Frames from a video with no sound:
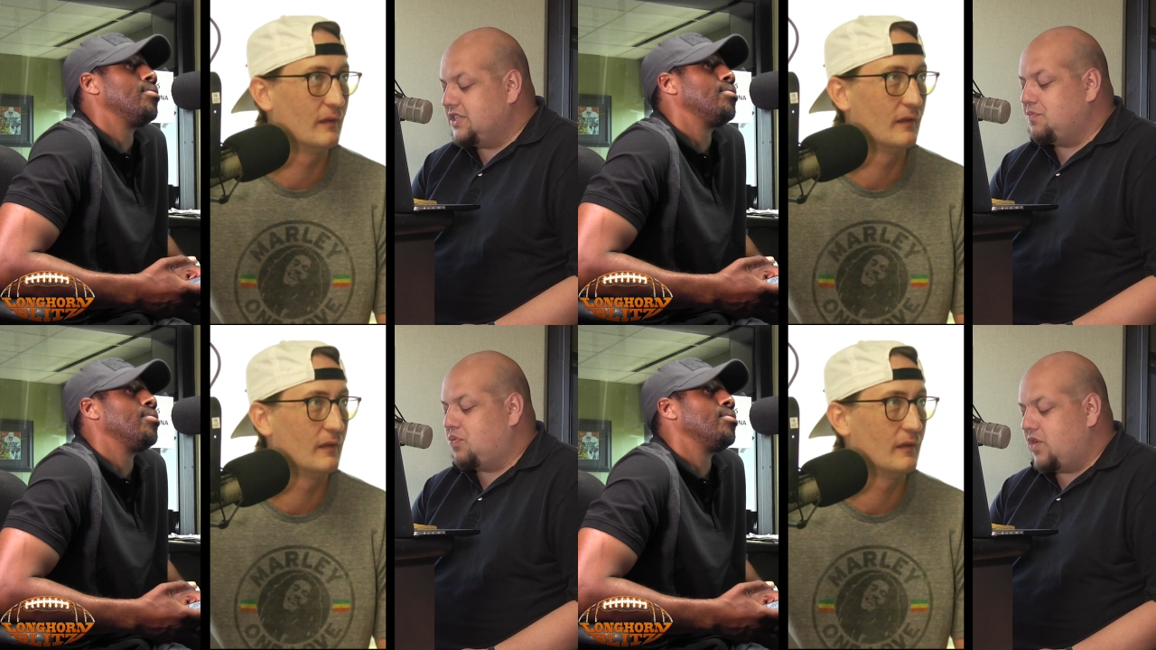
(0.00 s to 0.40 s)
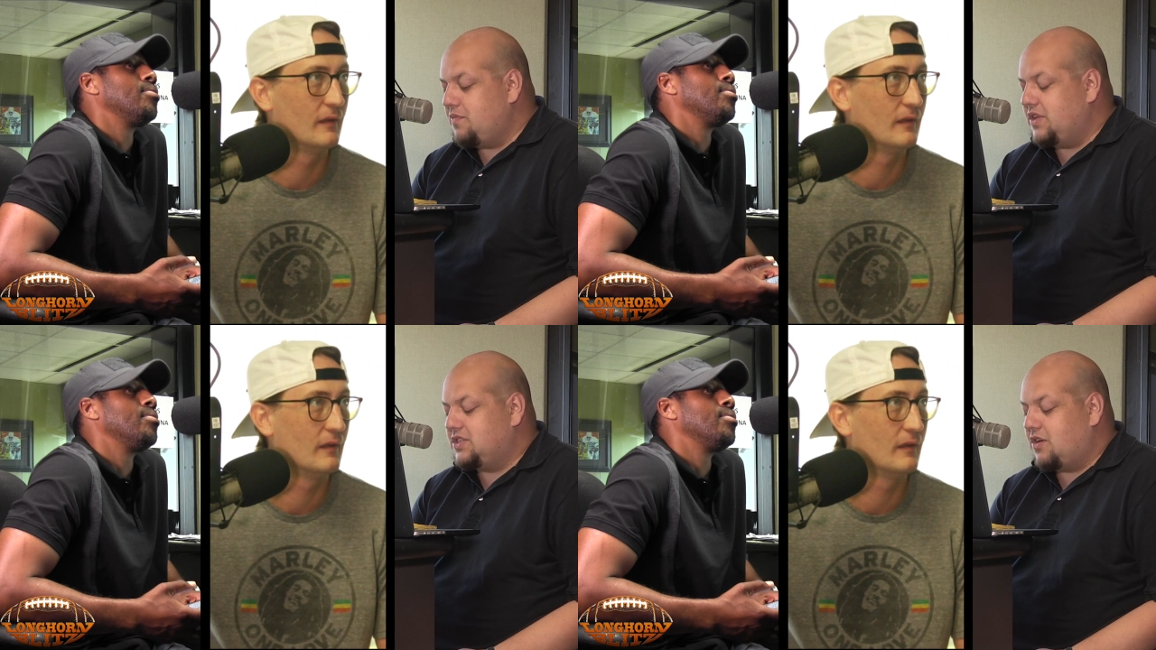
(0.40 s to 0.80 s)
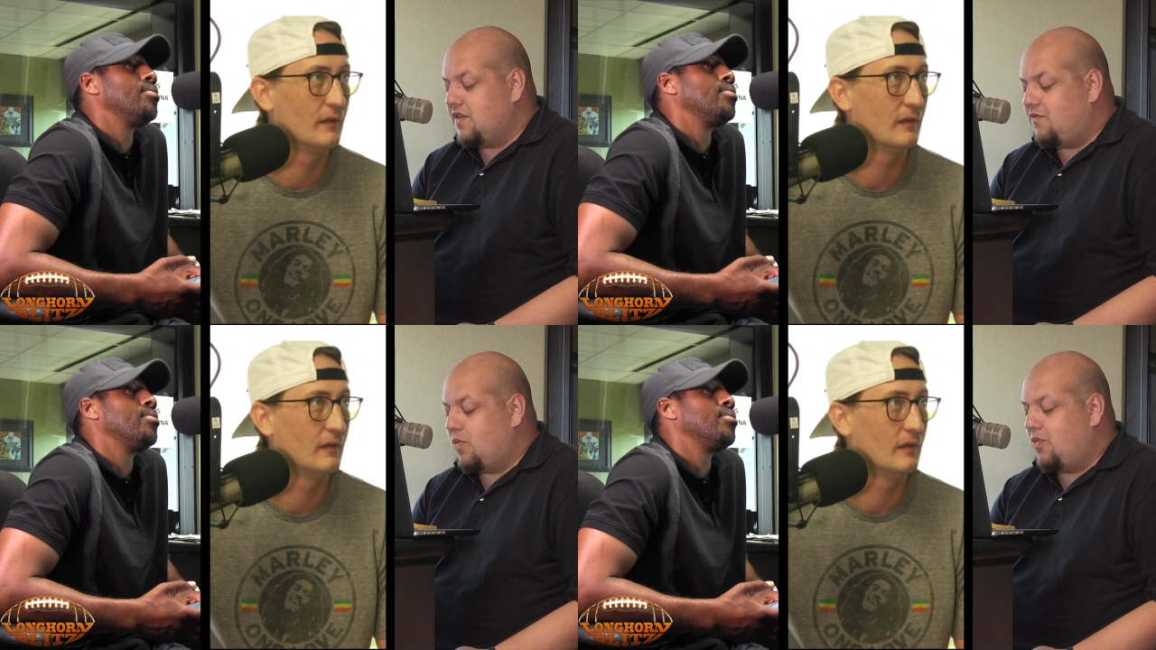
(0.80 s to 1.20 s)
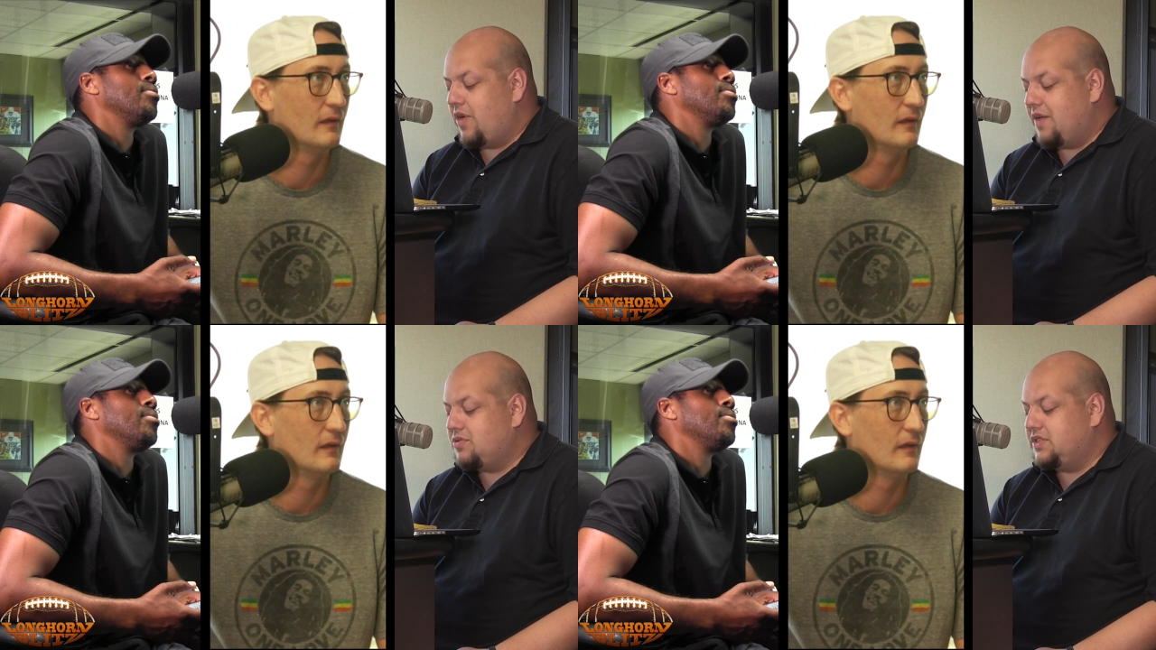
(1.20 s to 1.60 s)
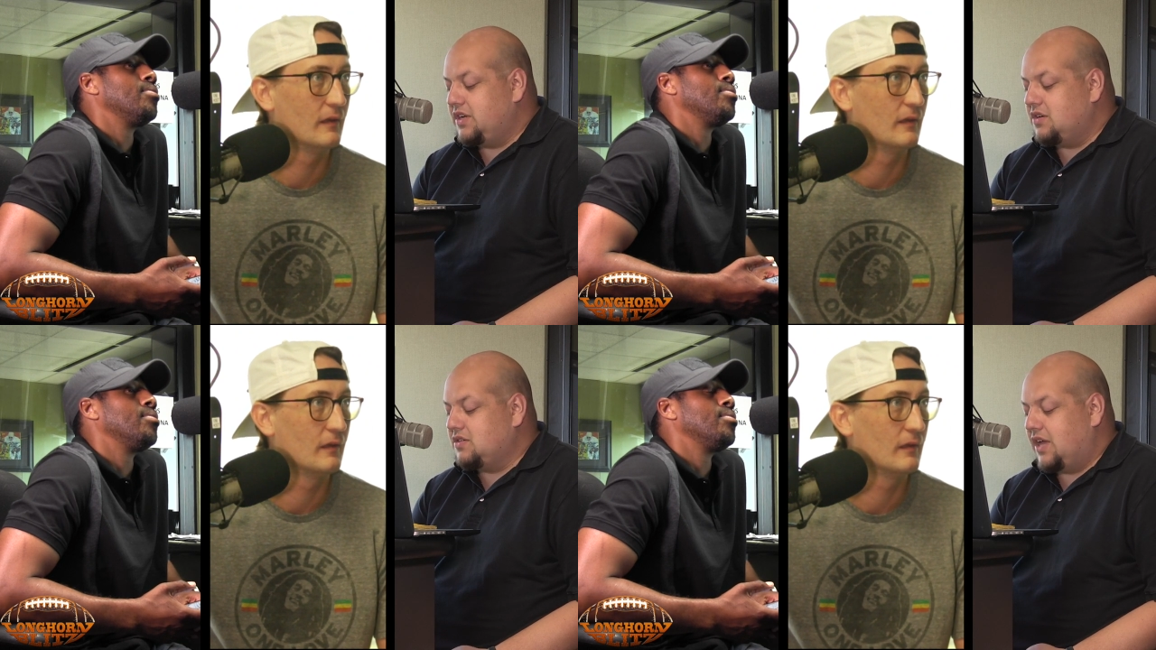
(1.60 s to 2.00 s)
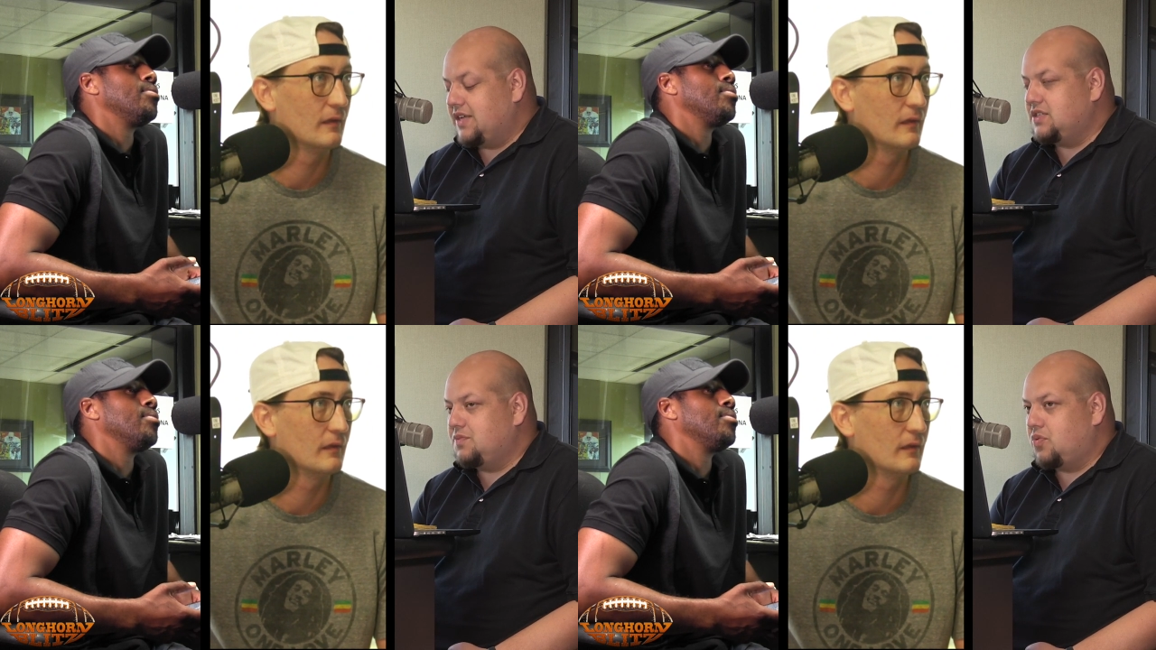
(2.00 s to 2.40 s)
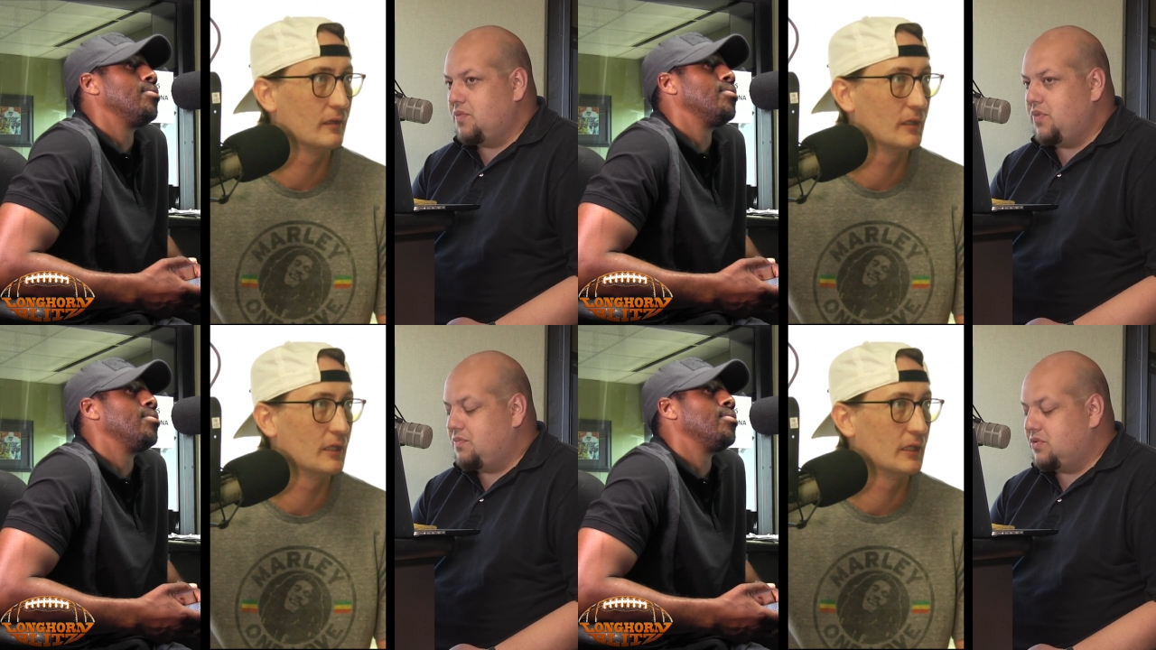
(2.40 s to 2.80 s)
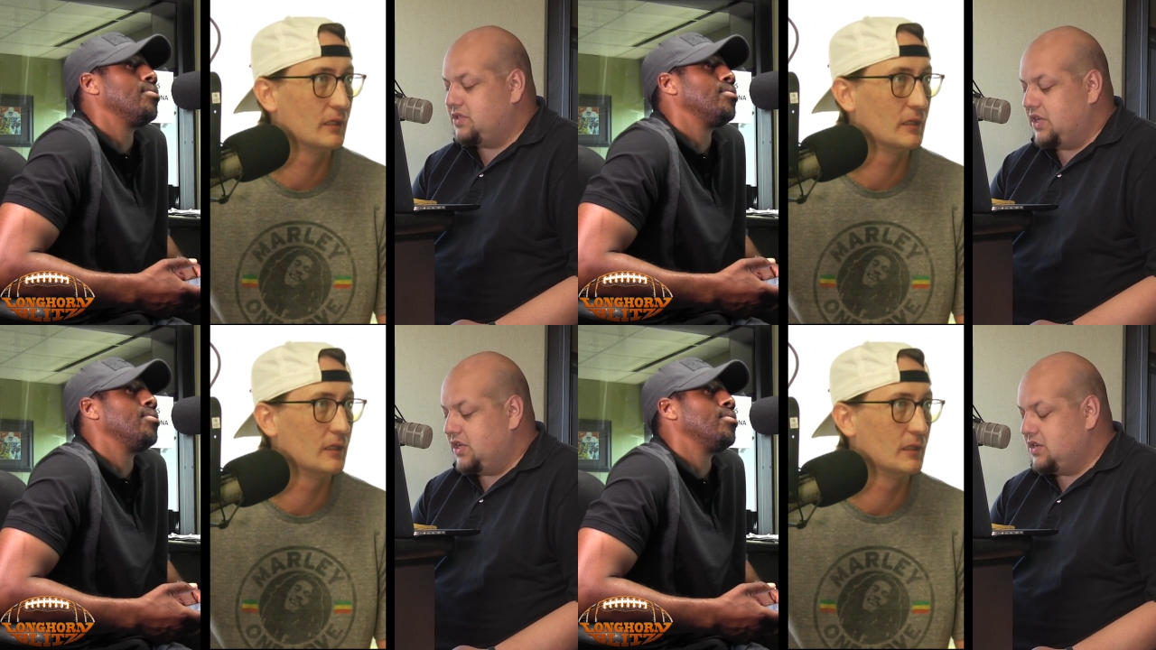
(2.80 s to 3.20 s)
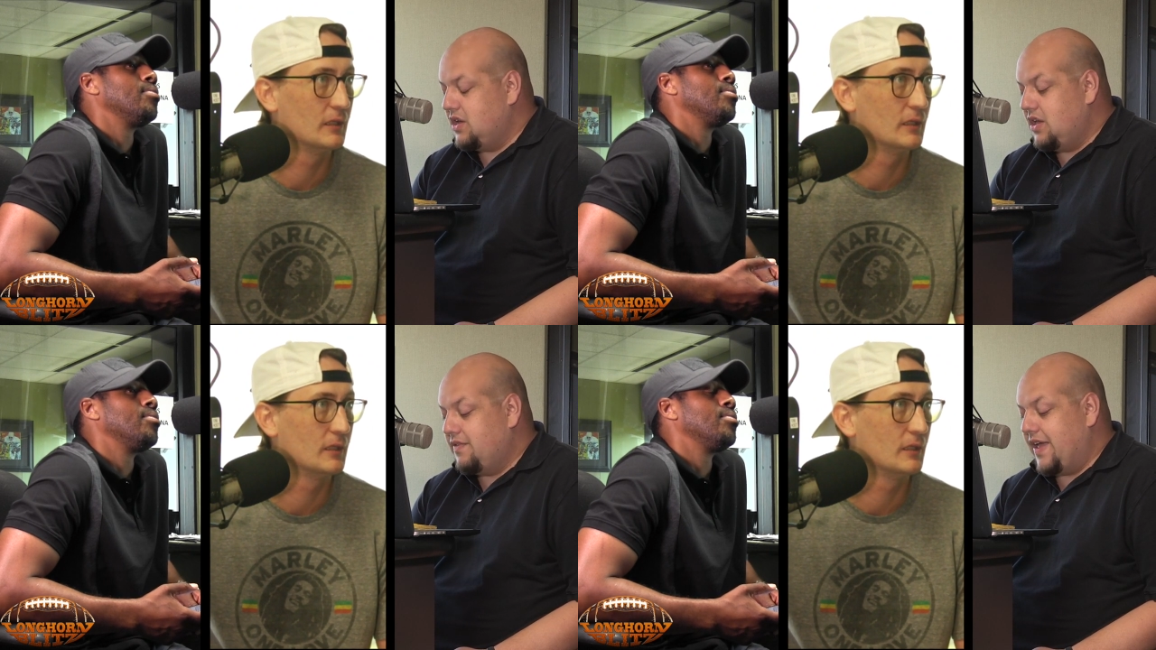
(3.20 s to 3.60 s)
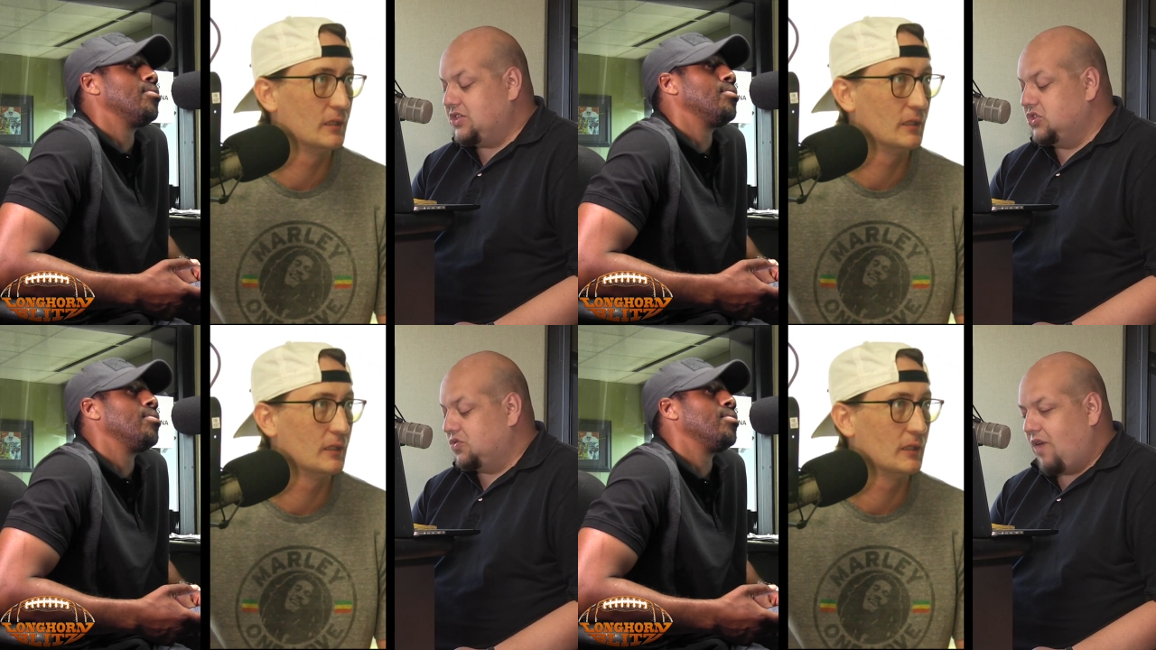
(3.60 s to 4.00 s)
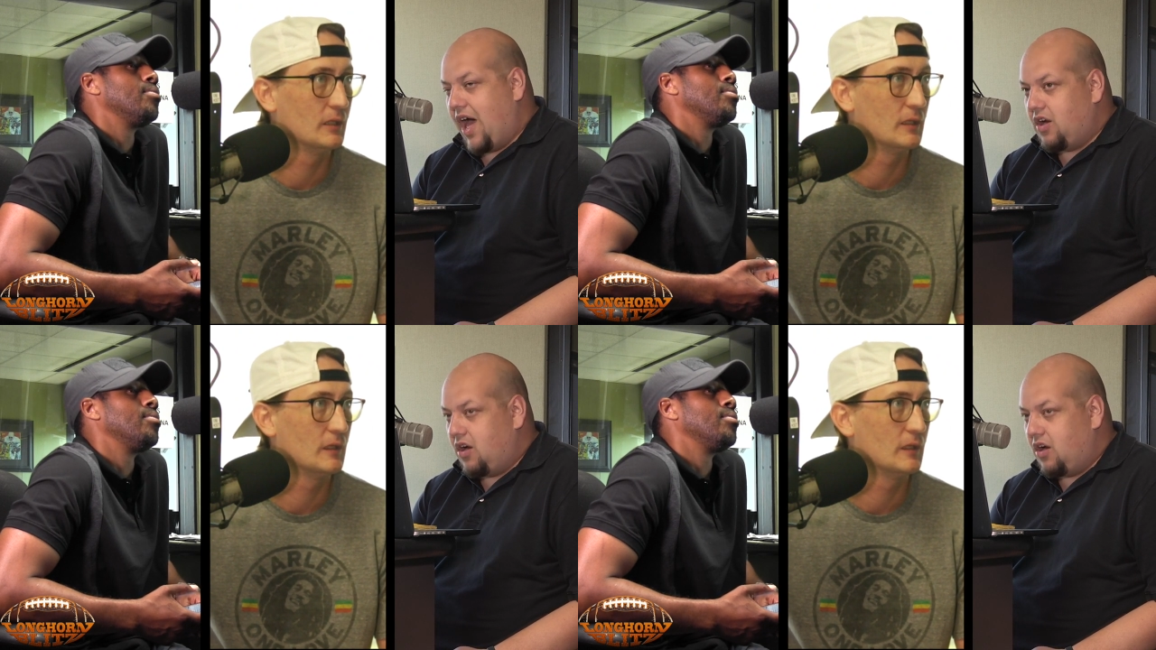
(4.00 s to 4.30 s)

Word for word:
Speaker 1: it's a pretty it's thirty four point eight percent of your class. It's a pretty big percentage. That's Jerrod